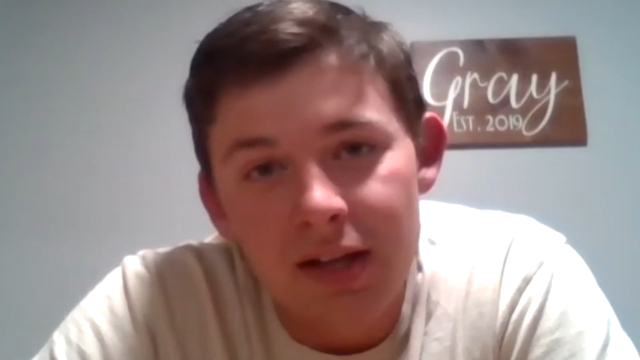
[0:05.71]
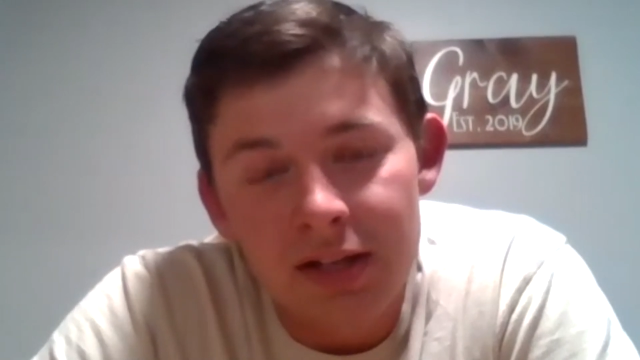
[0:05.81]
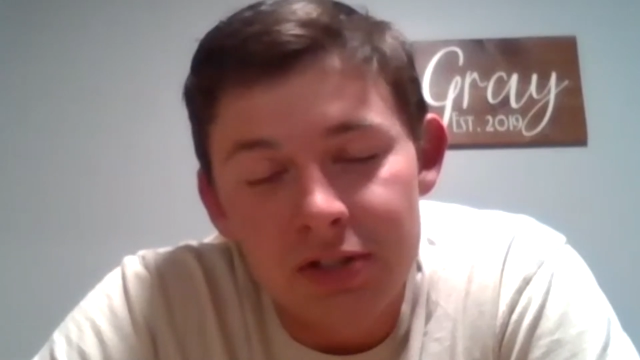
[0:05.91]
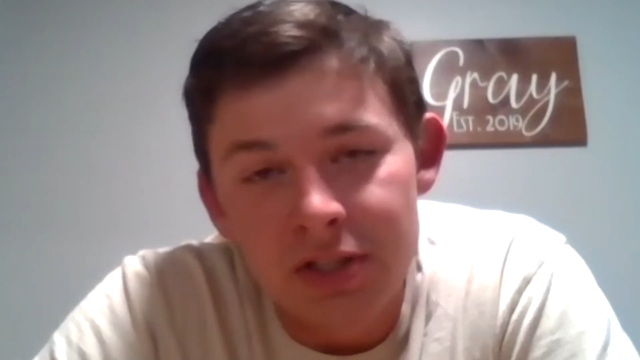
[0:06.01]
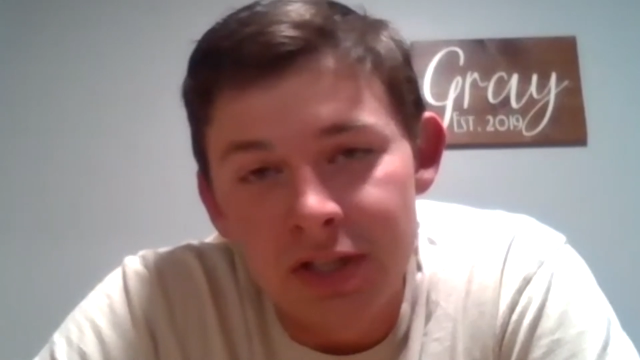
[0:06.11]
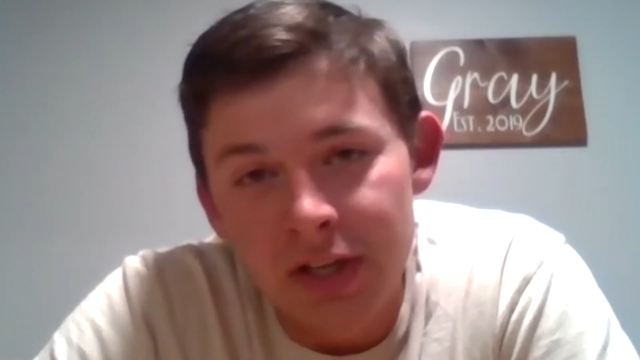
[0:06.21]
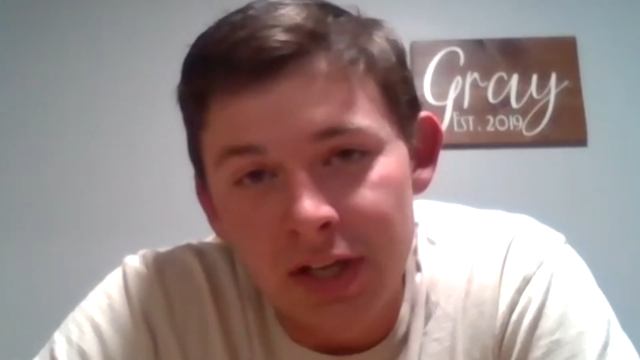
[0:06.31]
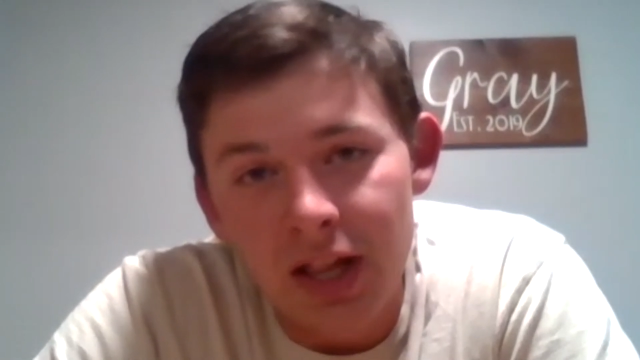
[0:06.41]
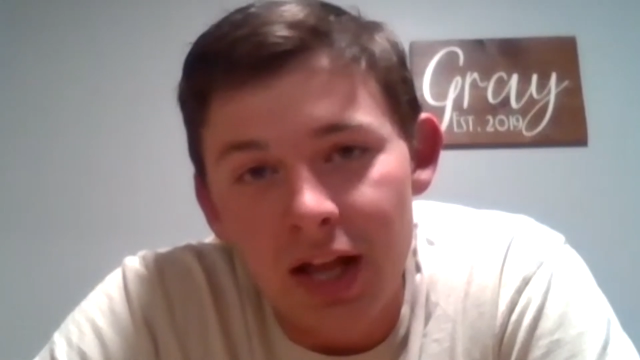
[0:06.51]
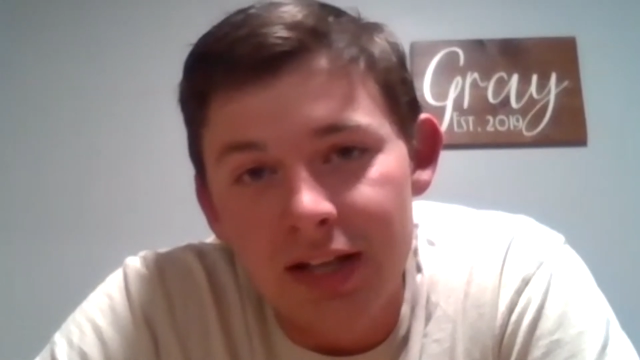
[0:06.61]

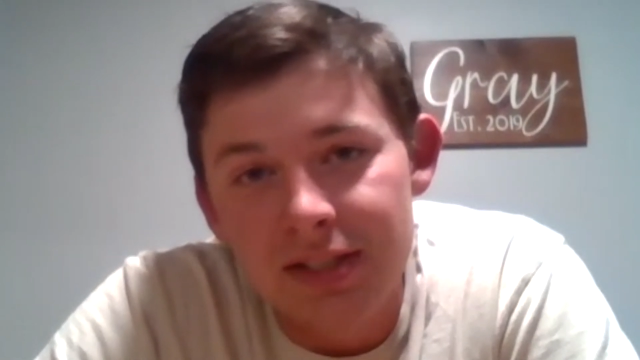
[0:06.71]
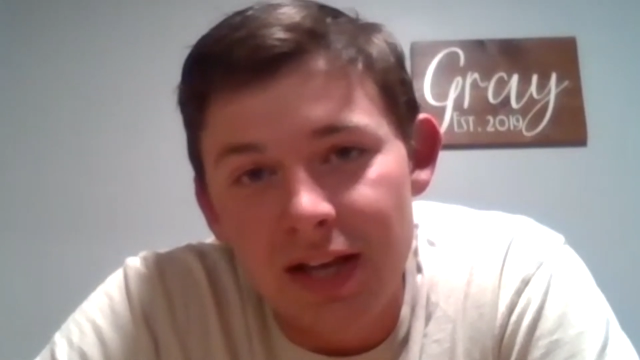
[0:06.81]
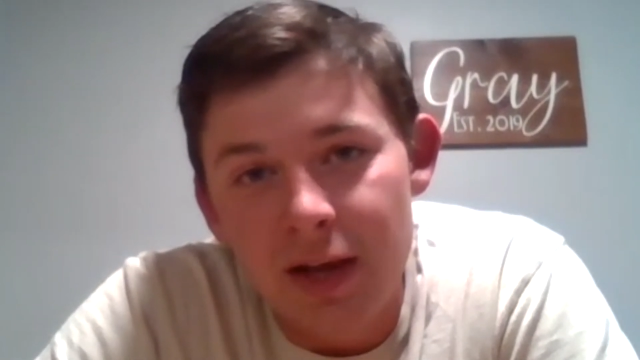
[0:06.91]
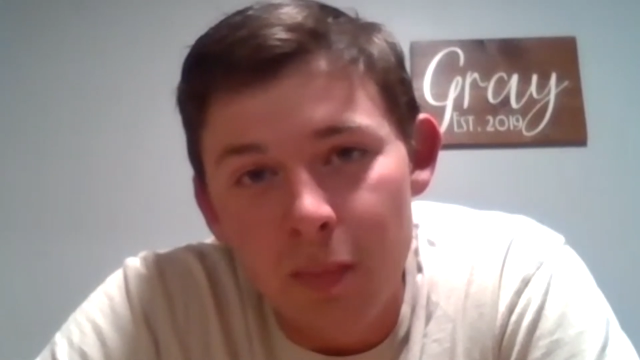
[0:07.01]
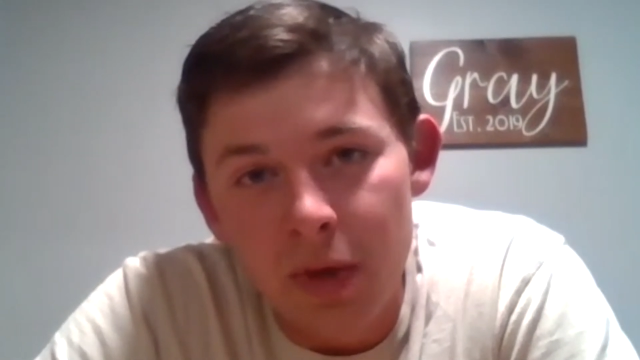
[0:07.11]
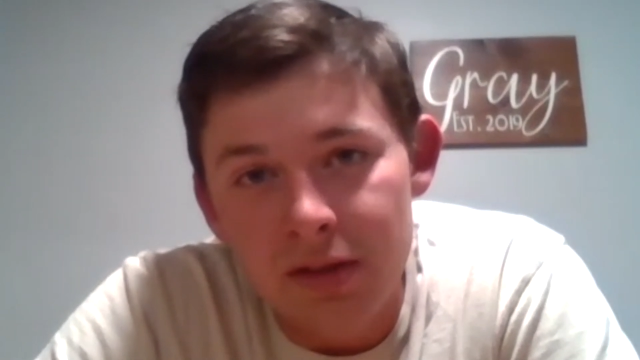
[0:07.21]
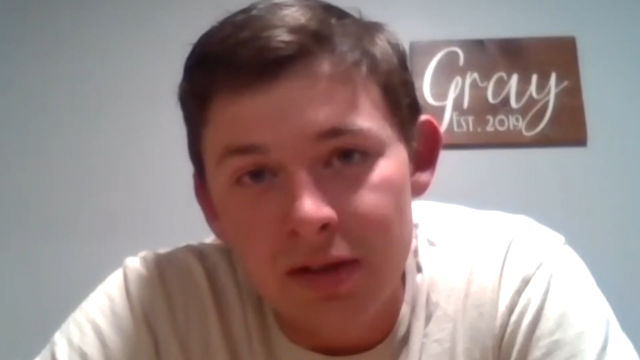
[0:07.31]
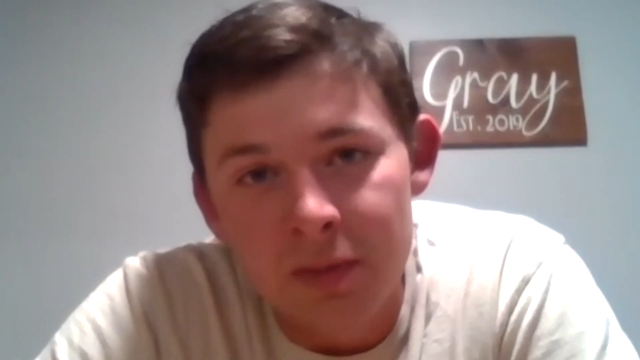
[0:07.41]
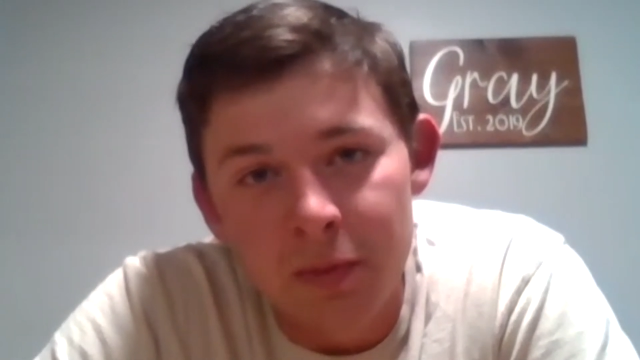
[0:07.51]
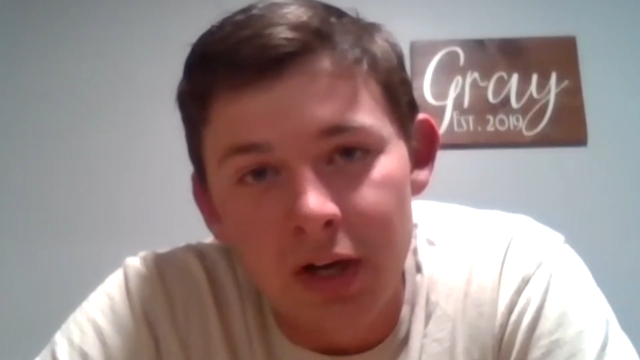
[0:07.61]
engineering class at
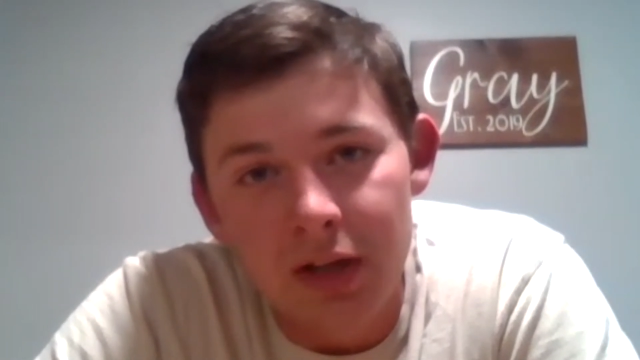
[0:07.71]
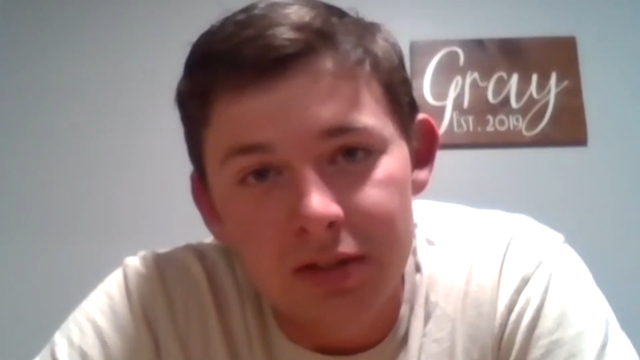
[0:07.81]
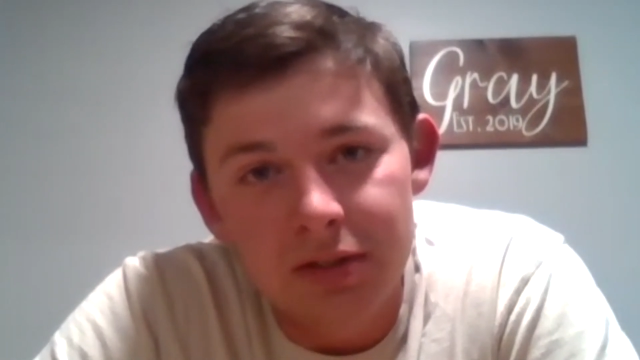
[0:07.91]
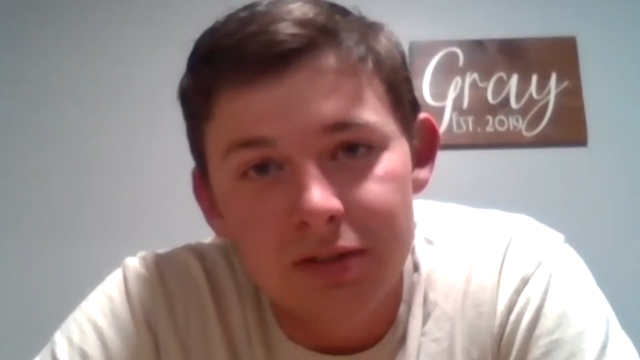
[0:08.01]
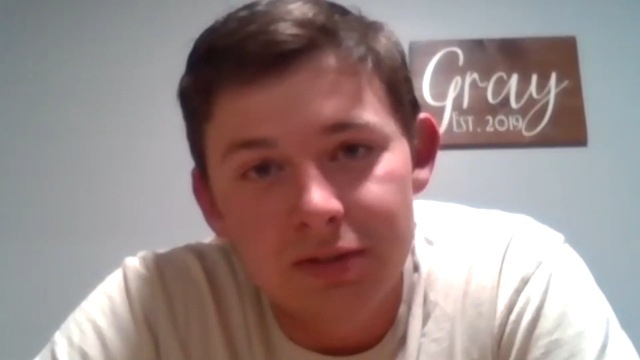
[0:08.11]
Bethlehem College.